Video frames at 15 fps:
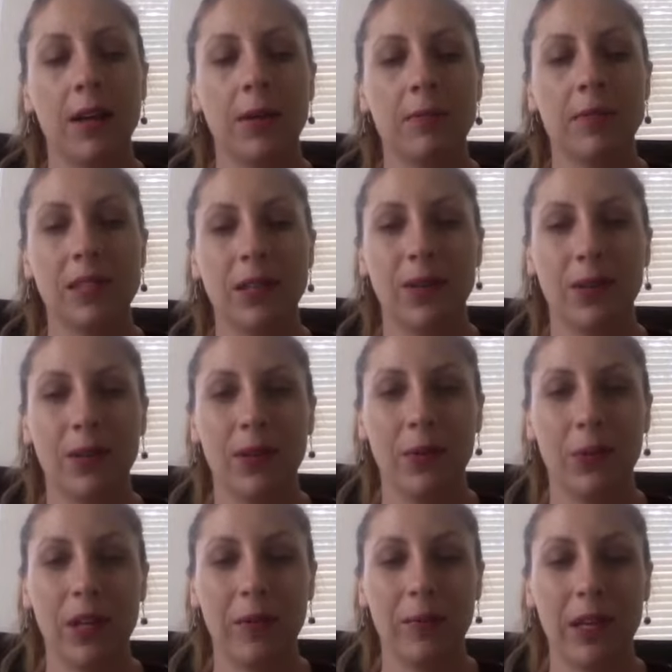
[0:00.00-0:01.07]
So you'll
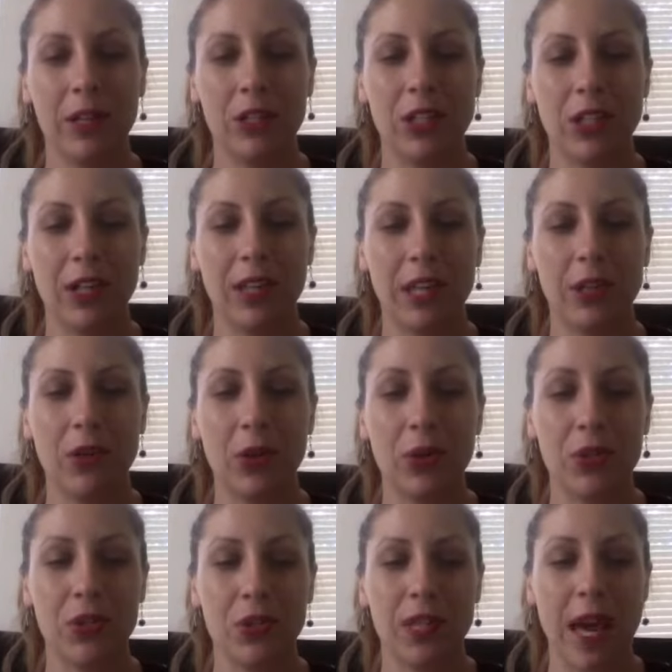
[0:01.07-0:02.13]
want to make sure that you
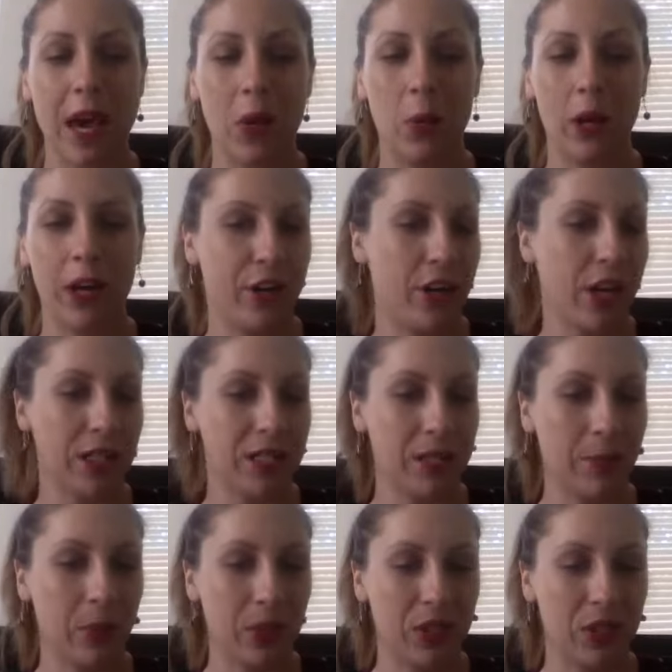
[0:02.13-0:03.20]
don't do that where you're not
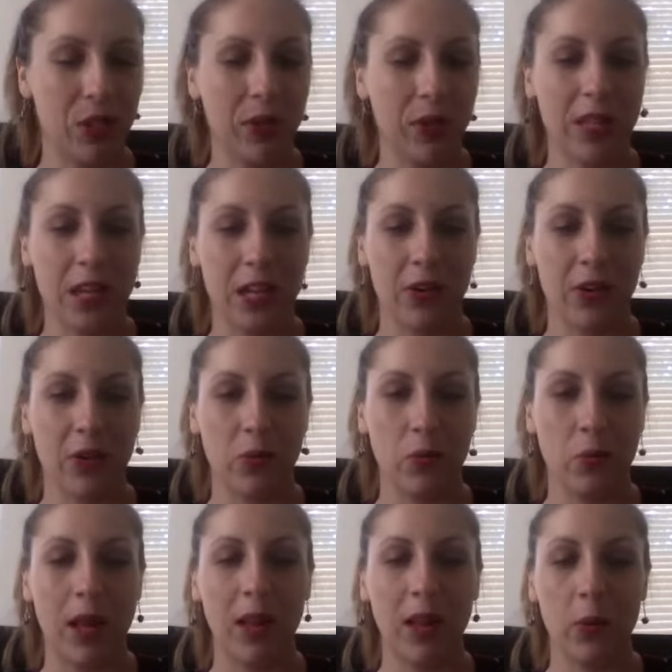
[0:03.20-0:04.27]
supposed to, and that you're
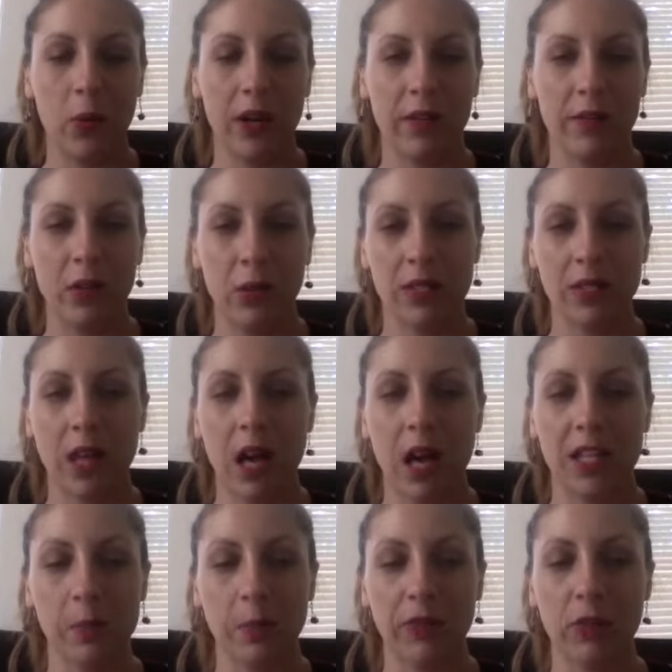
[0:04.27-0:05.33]
well aware of those
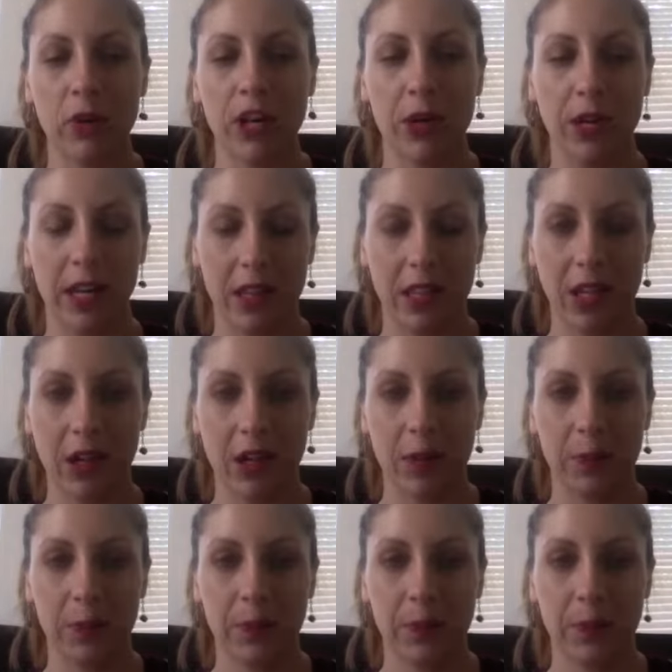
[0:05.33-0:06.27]
laws before you get there.